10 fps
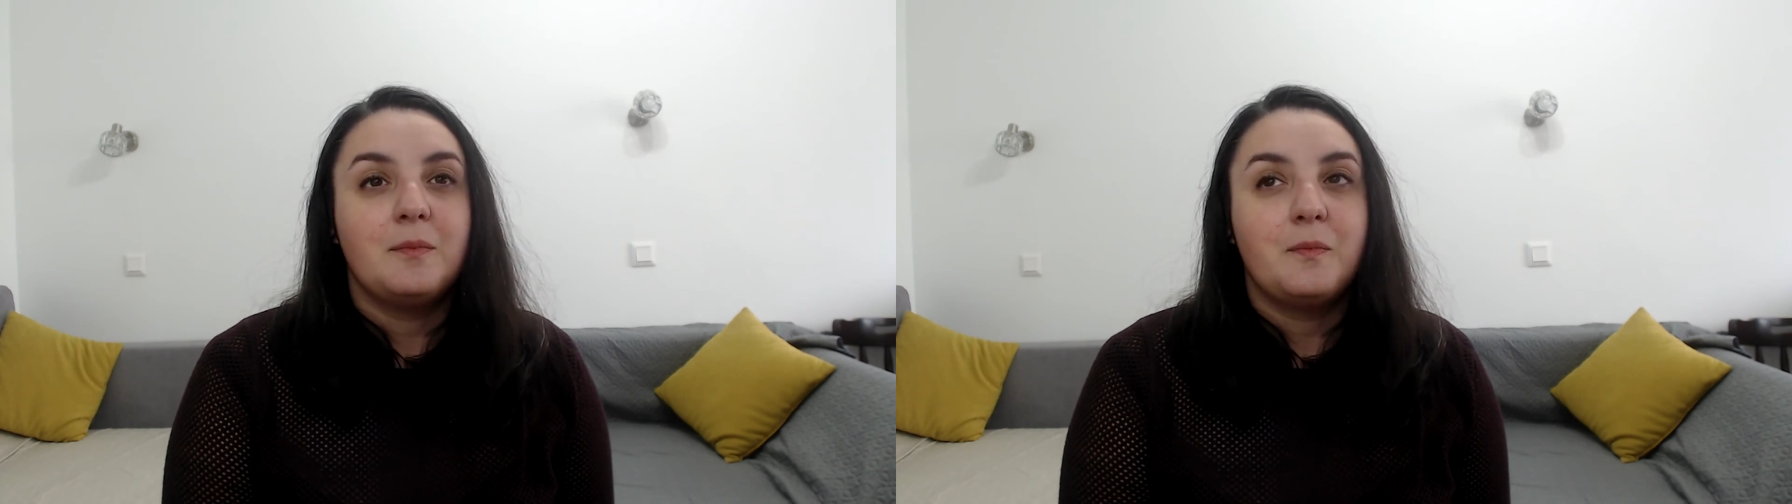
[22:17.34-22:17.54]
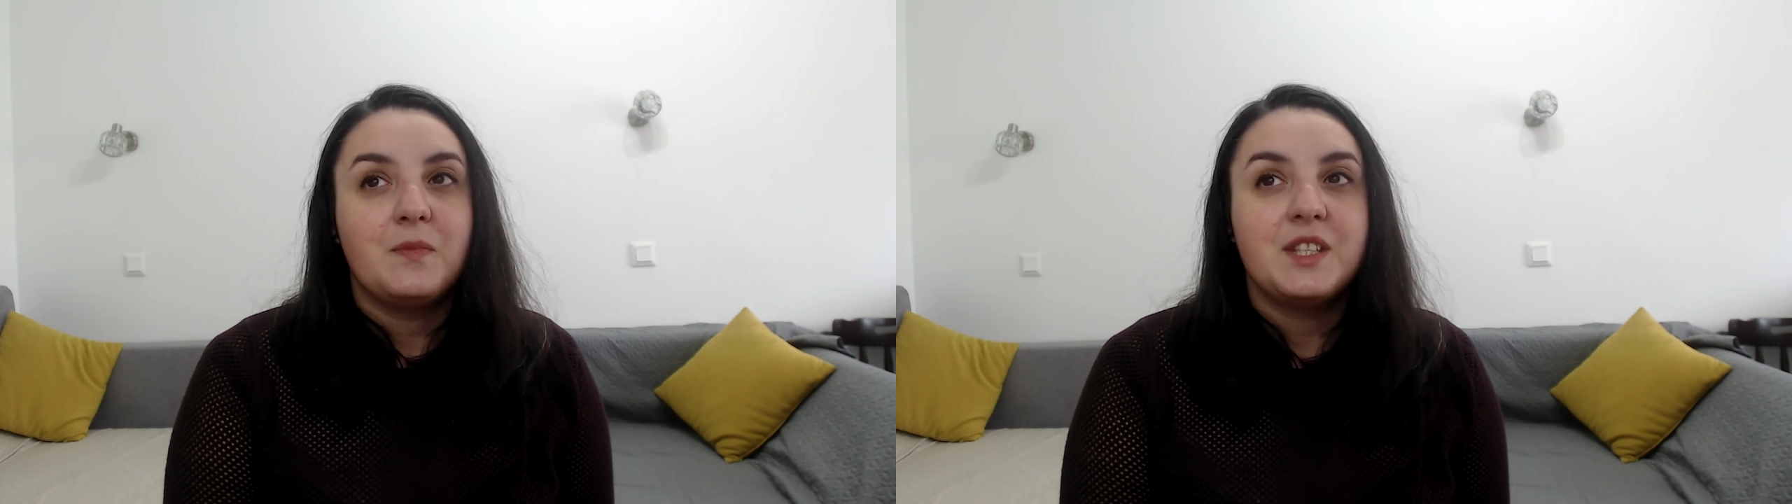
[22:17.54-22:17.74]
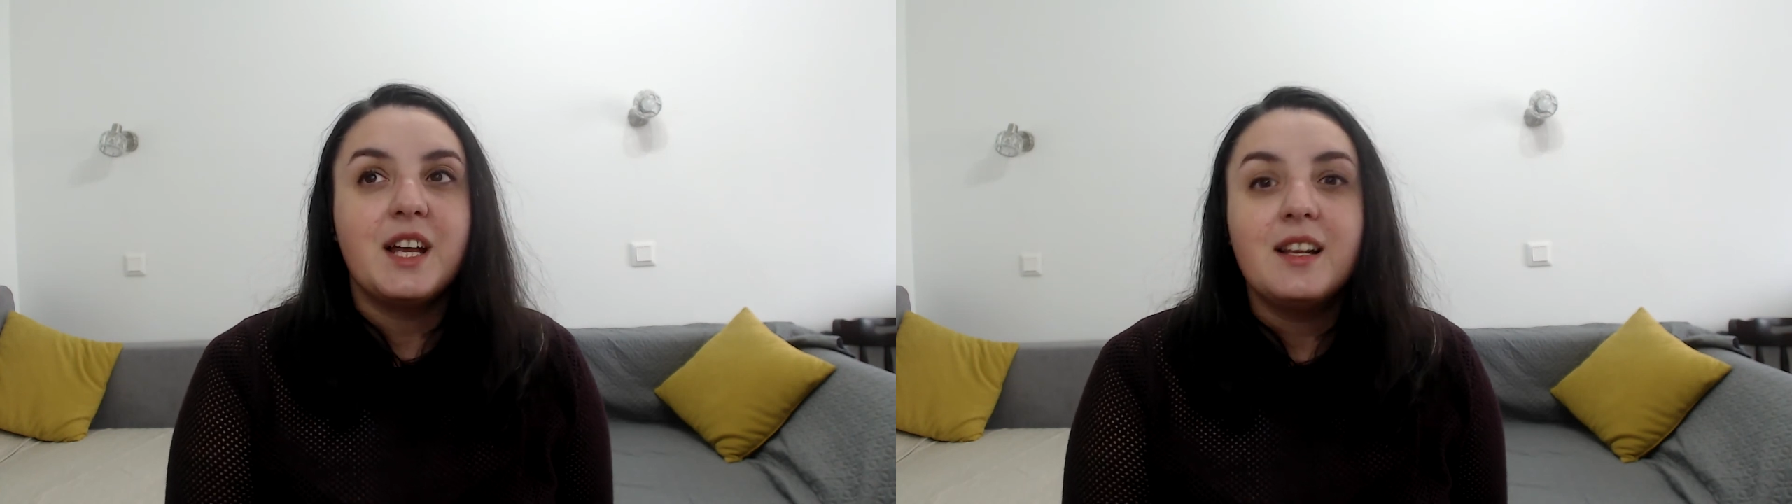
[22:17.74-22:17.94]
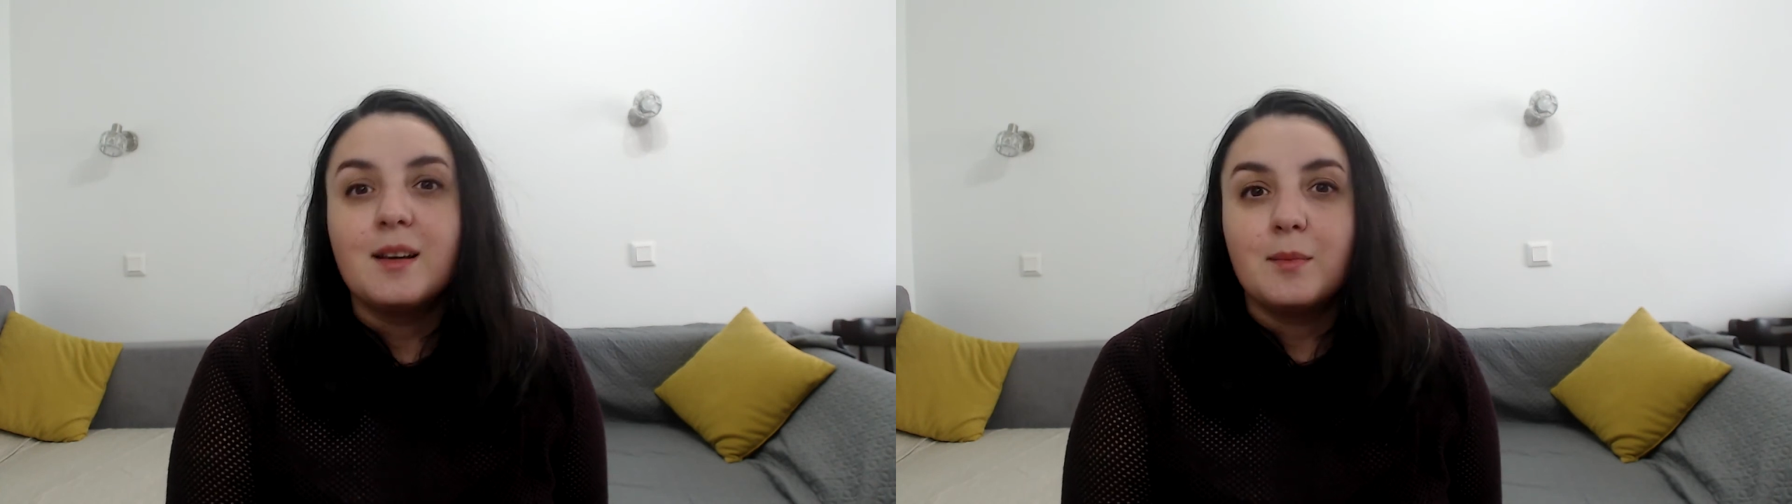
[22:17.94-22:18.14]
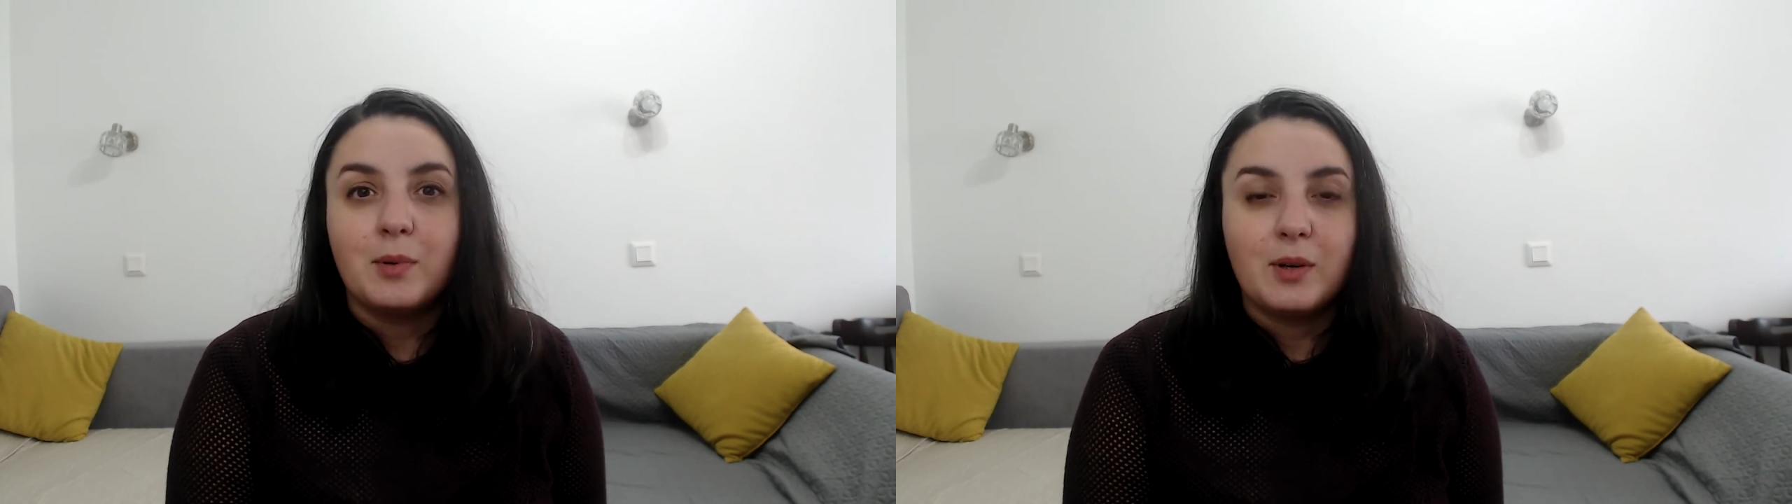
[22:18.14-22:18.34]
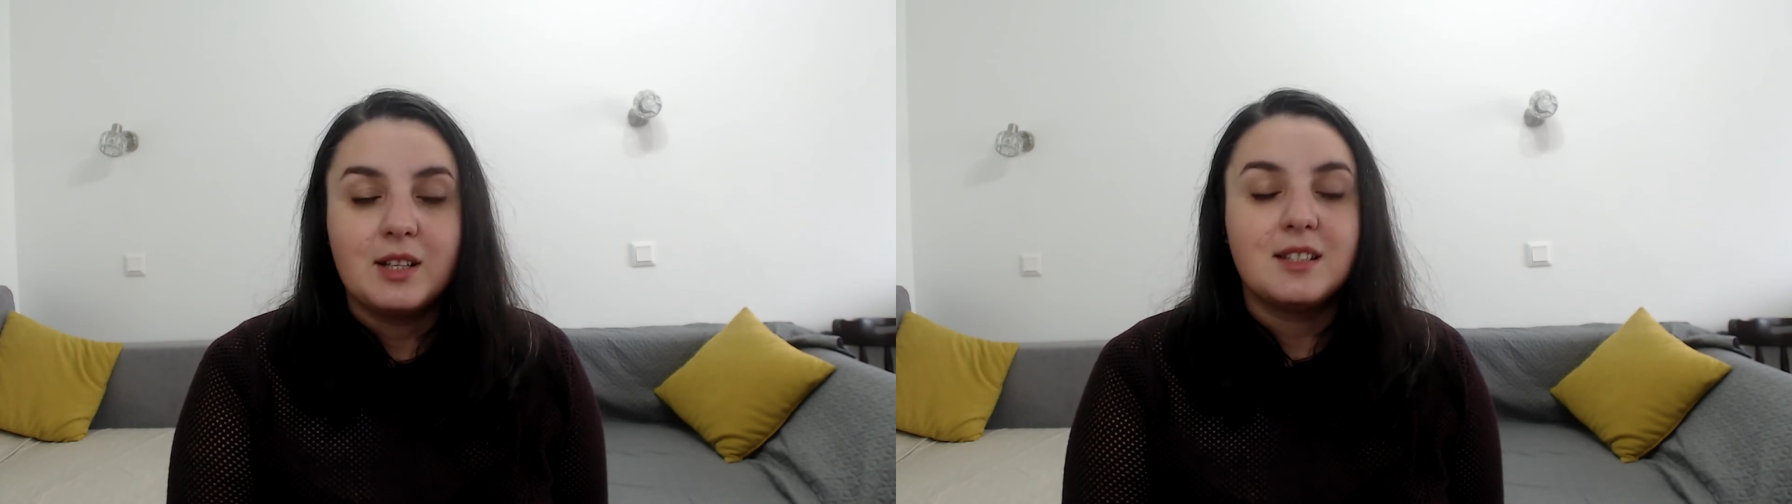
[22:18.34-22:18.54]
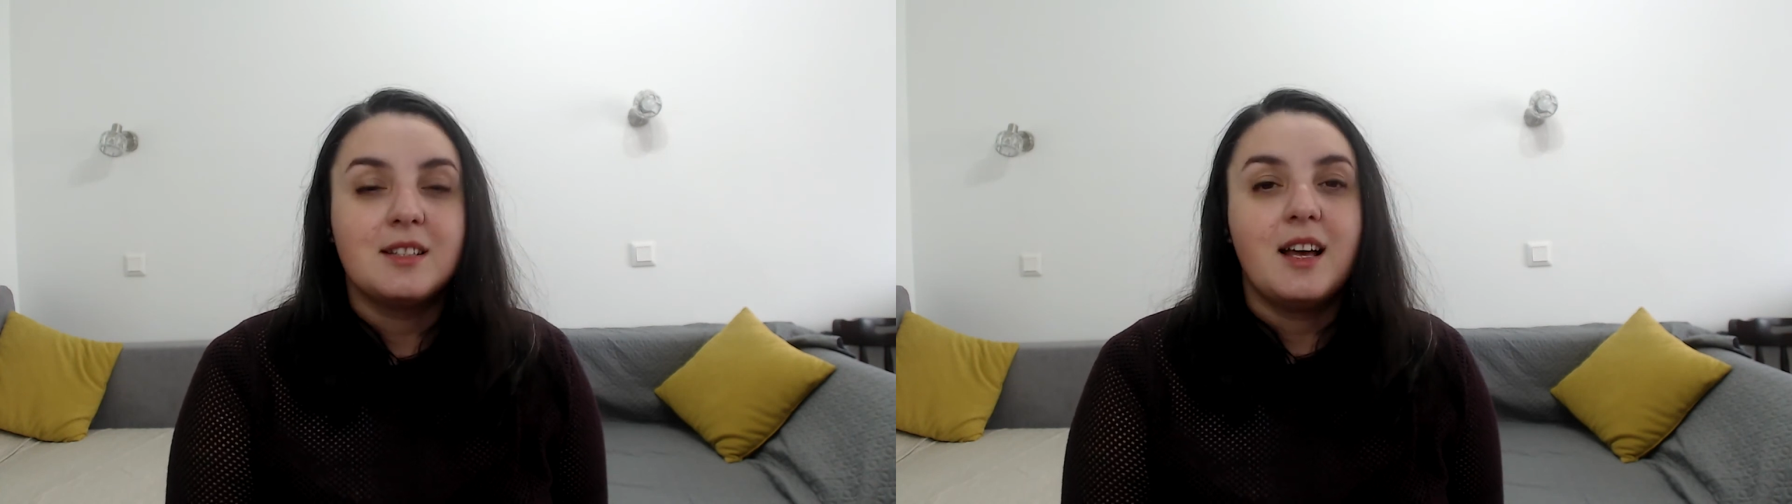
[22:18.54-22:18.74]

selling points,